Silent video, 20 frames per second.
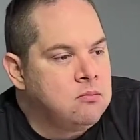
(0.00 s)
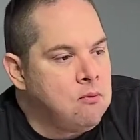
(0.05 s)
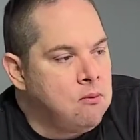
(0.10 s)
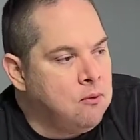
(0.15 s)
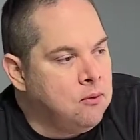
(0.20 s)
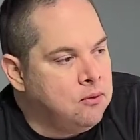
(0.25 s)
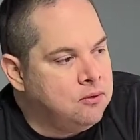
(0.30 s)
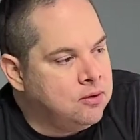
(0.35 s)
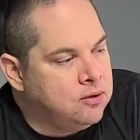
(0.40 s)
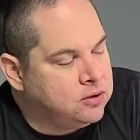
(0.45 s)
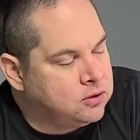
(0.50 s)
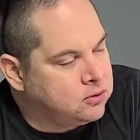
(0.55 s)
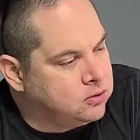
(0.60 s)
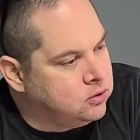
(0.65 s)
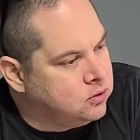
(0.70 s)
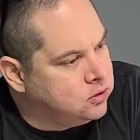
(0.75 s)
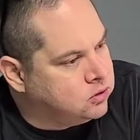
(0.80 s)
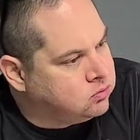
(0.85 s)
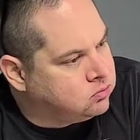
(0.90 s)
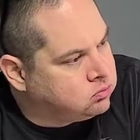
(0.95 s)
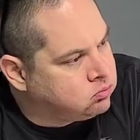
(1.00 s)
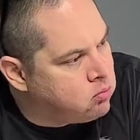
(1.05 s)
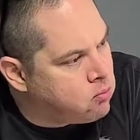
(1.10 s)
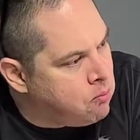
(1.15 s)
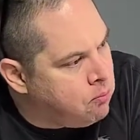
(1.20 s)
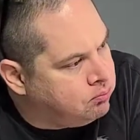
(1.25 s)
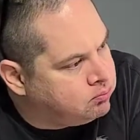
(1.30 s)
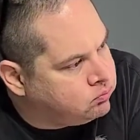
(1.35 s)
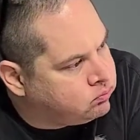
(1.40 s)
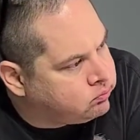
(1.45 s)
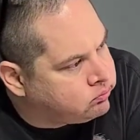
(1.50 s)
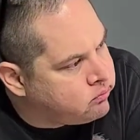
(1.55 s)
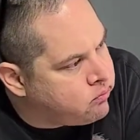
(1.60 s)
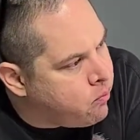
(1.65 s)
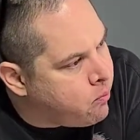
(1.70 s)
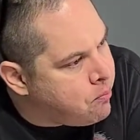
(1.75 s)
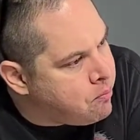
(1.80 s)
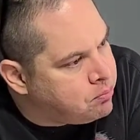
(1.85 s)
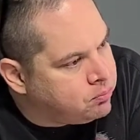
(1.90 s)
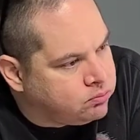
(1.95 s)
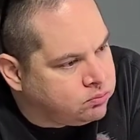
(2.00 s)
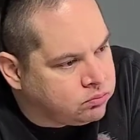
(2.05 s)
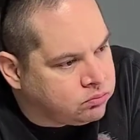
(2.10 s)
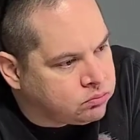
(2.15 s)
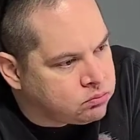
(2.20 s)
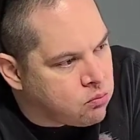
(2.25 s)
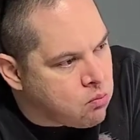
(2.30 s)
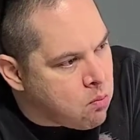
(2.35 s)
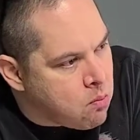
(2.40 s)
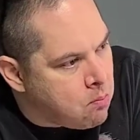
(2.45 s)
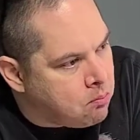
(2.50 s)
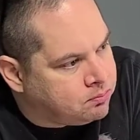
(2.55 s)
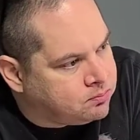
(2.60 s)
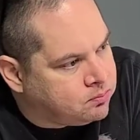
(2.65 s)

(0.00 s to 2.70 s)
Oh, that's good. Mmm.